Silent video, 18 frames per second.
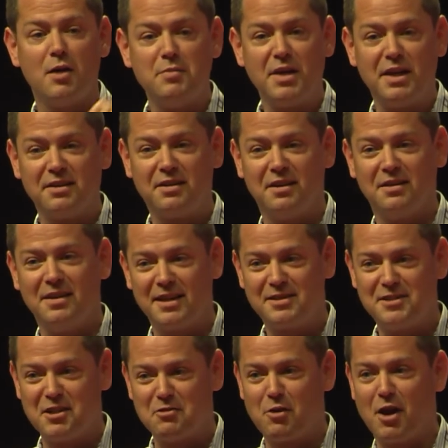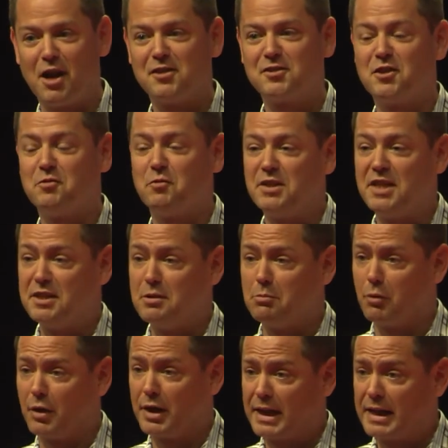and collecting rust, and we need
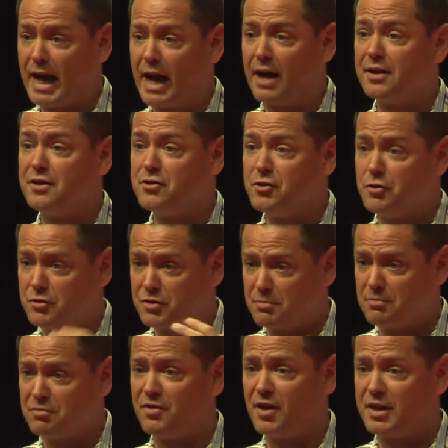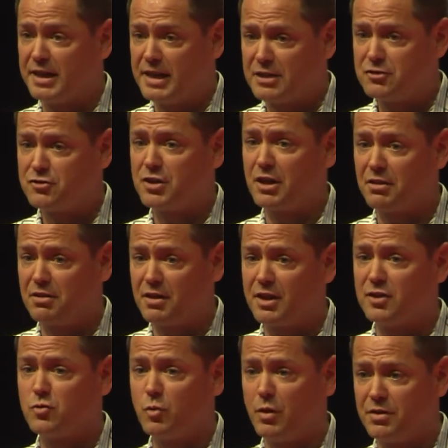to bring it out and do some fun and interesting
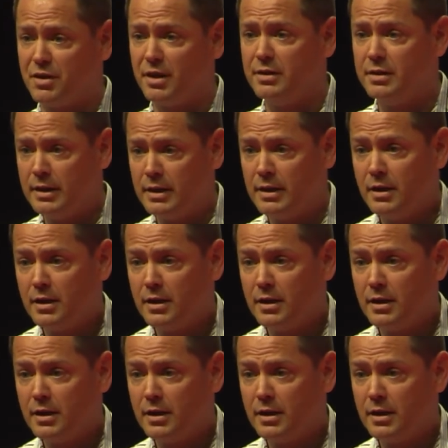things with it,